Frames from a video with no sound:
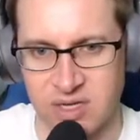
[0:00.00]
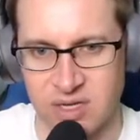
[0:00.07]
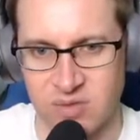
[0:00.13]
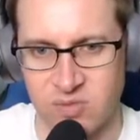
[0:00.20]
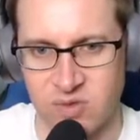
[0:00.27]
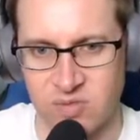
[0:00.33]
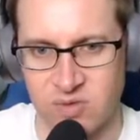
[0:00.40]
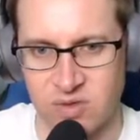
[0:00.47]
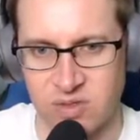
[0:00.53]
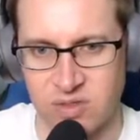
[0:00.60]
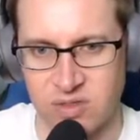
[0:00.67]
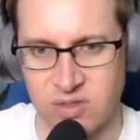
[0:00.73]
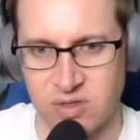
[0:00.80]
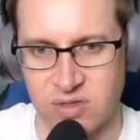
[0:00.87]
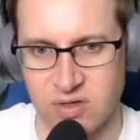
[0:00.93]
And we
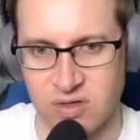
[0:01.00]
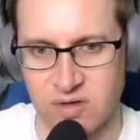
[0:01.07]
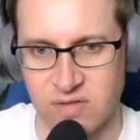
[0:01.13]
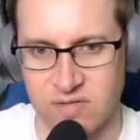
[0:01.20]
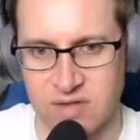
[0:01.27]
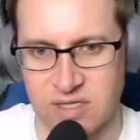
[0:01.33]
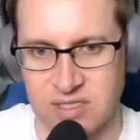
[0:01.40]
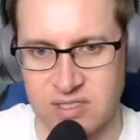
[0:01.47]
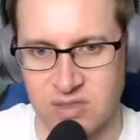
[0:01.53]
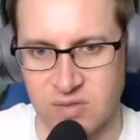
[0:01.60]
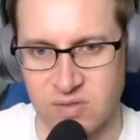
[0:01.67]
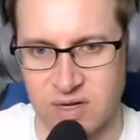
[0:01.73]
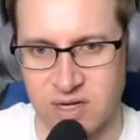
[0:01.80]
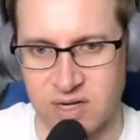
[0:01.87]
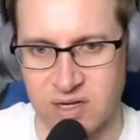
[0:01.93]
will curve this
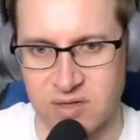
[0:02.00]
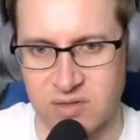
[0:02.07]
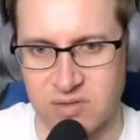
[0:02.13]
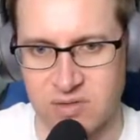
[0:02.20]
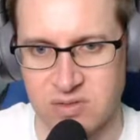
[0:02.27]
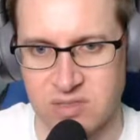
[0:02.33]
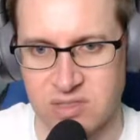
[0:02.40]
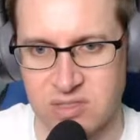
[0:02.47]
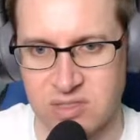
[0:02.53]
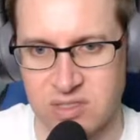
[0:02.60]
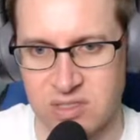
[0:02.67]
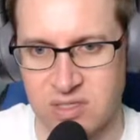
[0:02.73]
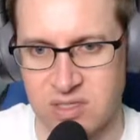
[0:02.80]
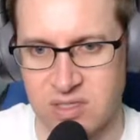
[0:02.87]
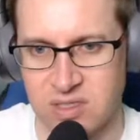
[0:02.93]
around,
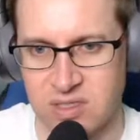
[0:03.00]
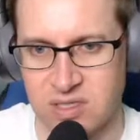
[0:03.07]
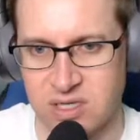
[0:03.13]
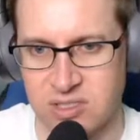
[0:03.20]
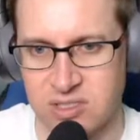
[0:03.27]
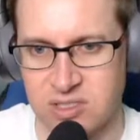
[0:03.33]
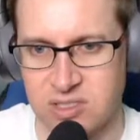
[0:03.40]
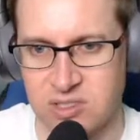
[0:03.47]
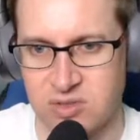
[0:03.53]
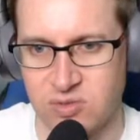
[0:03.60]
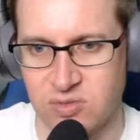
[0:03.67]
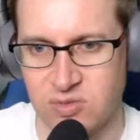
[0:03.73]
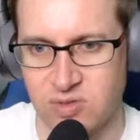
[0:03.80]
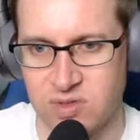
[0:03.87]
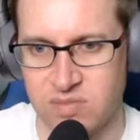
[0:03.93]
like just
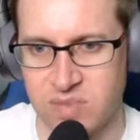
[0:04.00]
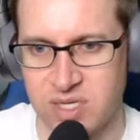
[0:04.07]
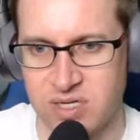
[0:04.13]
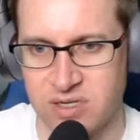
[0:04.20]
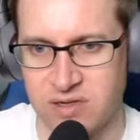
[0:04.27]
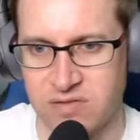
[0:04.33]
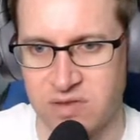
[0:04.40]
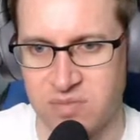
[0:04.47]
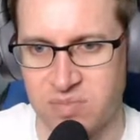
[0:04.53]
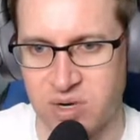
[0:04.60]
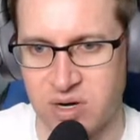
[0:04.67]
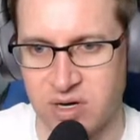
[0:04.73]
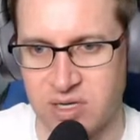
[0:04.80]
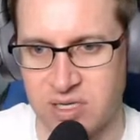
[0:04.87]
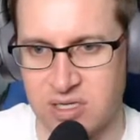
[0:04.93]
through the middle of the
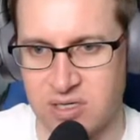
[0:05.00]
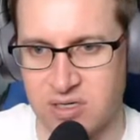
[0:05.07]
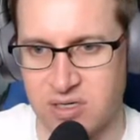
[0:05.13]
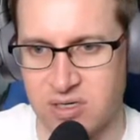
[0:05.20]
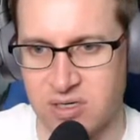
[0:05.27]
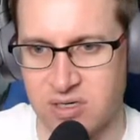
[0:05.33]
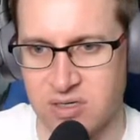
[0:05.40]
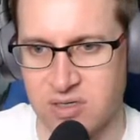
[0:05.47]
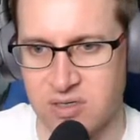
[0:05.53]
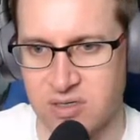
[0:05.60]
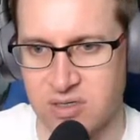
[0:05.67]
park here.